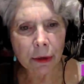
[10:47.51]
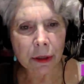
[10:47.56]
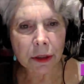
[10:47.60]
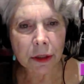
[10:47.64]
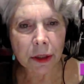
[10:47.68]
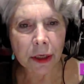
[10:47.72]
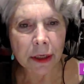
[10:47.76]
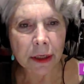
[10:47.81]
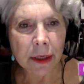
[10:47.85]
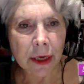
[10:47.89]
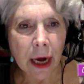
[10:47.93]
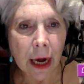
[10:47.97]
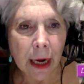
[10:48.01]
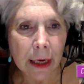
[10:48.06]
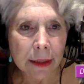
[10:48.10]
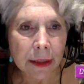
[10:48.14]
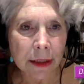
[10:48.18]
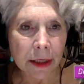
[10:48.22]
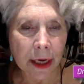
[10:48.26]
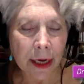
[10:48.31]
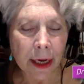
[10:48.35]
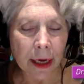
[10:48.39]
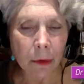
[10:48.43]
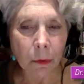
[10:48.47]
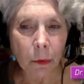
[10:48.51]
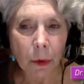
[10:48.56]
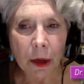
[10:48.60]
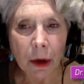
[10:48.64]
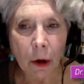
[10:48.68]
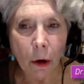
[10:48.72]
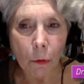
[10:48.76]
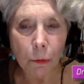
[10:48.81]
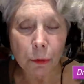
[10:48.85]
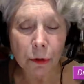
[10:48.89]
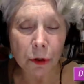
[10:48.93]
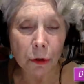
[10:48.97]
Kristen Ghodsee, and
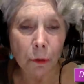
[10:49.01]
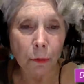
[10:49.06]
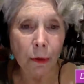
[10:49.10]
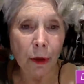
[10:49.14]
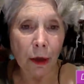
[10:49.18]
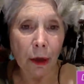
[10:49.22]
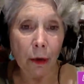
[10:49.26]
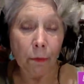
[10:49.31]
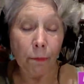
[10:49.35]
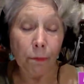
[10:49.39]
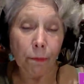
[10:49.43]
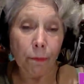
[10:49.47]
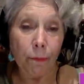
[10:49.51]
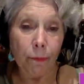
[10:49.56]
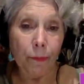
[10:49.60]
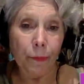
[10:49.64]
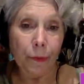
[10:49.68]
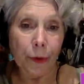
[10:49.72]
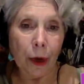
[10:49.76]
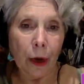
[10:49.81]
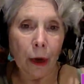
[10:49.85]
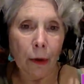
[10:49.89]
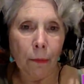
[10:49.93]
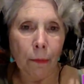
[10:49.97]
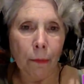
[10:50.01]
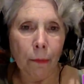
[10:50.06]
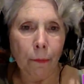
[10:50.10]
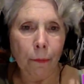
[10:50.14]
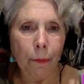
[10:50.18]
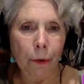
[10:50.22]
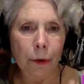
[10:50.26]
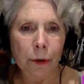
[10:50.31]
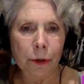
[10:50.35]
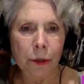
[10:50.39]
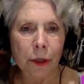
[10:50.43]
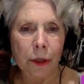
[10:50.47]
we hope she'll be a, a
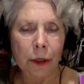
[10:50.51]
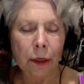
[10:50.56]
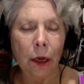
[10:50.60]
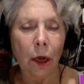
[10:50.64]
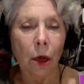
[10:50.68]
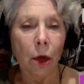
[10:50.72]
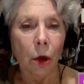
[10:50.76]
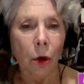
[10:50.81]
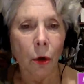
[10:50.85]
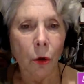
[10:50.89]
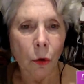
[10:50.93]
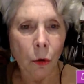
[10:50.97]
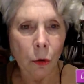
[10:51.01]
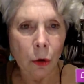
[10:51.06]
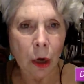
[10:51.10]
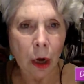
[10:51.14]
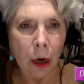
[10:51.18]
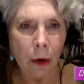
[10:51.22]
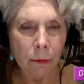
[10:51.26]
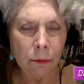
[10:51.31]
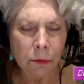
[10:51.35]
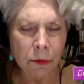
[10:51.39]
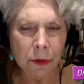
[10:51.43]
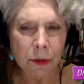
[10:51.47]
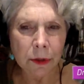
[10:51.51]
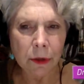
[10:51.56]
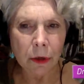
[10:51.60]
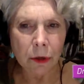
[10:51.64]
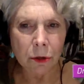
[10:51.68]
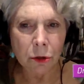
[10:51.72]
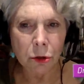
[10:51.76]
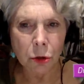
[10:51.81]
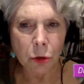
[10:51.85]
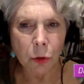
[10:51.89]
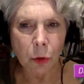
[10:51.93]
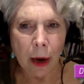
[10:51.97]
person who comes
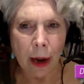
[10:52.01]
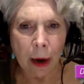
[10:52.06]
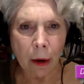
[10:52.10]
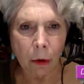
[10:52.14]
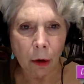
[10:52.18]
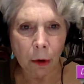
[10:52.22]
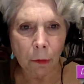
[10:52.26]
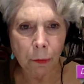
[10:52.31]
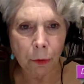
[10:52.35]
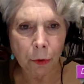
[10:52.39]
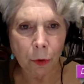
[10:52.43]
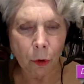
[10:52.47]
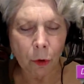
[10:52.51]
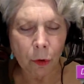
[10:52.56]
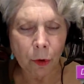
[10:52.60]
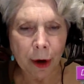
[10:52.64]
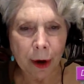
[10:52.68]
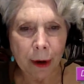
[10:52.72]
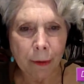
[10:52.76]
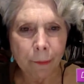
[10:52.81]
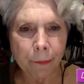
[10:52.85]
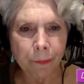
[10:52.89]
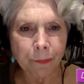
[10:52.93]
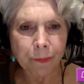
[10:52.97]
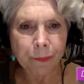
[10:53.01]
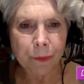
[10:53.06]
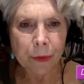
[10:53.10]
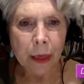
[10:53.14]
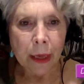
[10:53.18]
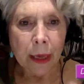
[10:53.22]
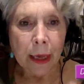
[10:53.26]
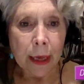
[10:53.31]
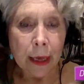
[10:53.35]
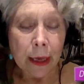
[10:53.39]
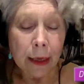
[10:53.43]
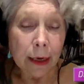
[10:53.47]
to our program.
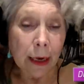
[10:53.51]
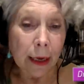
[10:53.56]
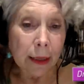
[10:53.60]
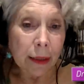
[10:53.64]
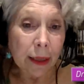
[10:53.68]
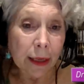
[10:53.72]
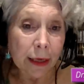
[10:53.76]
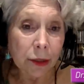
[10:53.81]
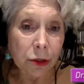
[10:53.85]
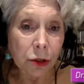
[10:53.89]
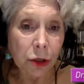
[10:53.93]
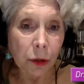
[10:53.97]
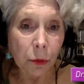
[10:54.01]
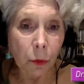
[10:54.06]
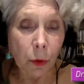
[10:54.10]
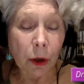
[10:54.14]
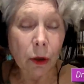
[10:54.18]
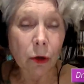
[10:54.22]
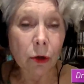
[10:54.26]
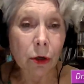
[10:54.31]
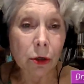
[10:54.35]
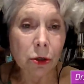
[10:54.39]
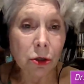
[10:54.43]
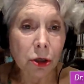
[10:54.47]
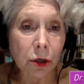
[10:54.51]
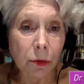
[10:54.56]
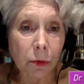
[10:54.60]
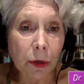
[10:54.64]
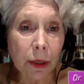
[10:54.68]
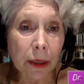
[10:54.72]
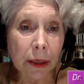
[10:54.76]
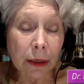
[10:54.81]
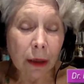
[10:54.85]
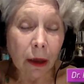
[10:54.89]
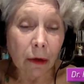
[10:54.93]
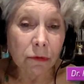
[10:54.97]
And I think she will because she
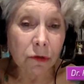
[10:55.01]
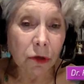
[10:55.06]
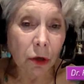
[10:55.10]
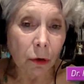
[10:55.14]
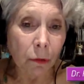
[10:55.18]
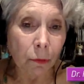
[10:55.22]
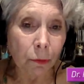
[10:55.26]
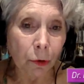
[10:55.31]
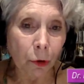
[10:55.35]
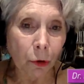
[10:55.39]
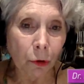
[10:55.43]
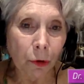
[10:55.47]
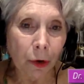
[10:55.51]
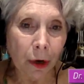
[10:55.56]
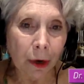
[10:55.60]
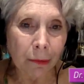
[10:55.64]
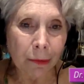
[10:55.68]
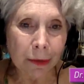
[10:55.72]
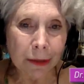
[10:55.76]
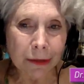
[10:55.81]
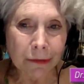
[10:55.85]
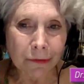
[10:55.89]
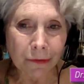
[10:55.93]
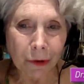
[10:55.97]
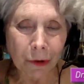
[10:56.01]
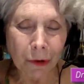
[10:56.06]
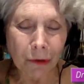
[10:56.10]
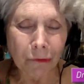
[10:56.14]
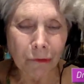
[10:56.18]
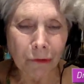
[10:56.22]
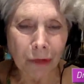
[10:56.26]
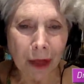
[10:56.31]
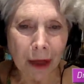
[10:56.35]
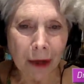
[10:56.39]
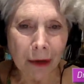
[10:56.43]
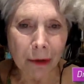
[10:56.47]
really loves our program. It's
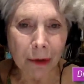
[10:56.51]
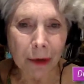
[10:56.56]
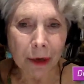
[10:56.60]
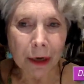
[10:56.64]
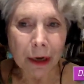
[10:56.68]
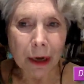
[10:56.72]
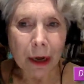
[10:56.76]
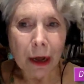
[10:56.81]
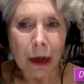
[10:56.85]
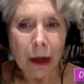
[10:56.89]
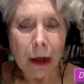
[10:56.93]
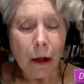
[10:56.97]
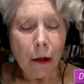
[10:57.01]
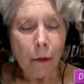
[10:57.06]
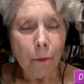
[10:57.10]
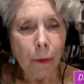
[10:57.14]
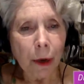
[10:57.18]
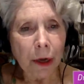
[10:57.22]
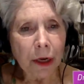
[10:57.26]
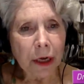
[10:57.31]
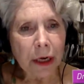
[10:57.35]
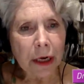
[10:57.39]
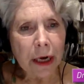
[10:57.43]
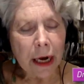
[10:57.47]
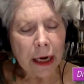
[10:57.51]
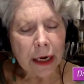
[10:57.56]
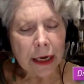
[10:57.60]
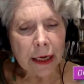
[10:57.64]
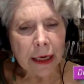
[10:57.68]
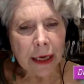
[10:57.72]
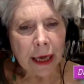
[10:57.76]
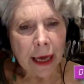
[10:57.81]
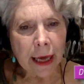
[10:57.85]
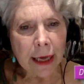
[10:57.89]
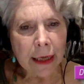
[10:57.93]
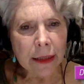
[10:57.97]
very flattering. But in
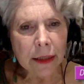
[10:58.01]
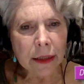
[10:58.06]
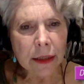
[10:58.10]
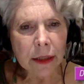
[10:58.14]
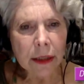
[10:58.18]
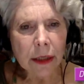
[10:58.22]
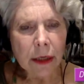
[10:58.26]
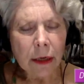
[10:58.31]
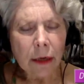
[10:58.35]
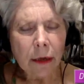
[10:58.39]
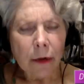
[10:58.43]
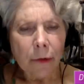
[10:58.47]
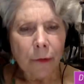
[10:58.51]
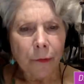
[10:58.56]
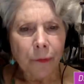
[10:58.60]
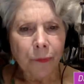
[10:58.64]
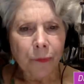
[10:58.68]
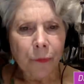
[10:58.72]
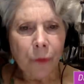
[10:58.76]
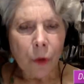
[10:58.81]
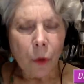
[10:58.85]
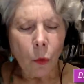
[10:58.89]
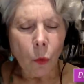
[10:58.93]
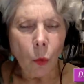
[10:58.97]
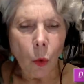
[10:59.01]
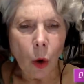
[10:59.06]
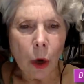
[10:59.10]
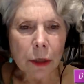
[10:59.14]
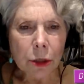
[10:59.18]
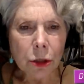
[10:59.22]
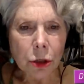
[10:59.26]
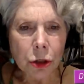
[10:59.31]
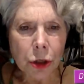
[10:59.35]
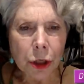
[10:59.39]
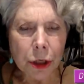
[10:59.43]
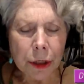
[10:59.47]
any case,
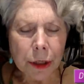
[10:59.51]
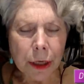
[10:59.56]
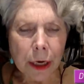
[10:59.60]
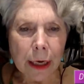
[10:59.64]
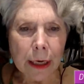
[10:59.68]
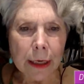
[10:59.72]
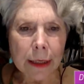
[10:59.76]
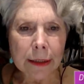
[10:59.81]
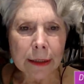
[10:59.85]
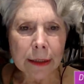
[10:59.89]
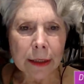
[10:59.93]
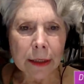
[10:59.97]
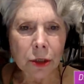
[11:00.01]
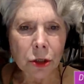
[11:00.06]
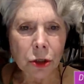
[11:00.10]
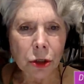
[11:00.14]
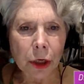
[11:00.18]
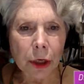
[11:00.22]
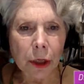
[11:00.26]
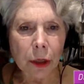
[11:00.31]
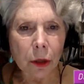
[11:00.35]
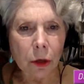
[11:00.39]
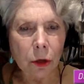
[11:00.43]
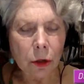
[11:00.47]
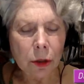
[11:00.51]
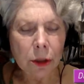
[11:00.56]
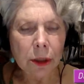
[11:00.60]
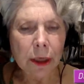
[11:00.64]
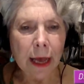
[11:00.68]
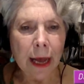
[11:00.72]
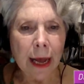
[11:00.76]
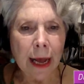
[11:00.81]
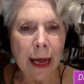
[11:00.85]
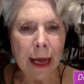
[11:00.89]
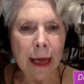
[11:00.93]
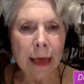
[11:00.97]
what she does is she looks
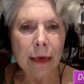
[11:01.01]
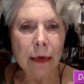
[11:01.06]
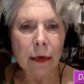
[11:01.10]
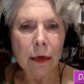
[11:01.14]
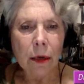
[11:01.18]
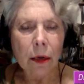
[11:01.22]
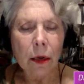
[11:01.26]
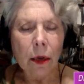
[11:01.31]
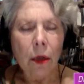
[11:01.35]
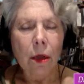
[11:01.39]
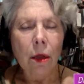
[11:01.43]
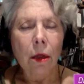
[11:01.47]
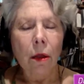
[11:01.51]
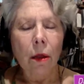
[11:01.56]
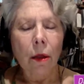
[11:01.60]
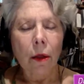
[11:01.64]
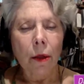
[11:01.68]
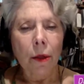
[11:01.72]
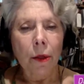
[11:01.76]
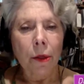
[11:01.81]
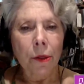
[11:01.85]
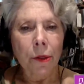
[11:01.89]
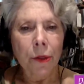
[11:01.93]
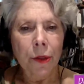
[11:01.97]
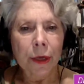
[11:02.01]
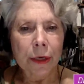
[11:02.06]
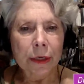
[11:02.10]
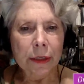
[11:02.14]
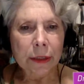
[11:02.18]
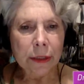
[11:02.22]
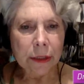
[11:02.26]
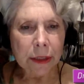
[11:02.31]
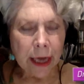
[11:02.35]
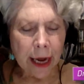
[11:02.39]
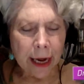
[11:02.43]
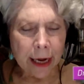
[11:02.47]
at the
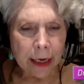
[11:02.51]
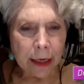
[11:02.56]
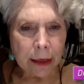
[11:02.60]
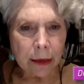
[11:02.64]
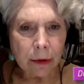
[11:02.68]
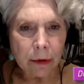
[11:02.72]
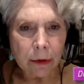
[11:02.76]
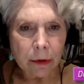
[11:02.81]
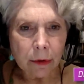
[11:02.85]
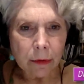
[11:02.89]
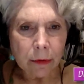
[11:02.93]
state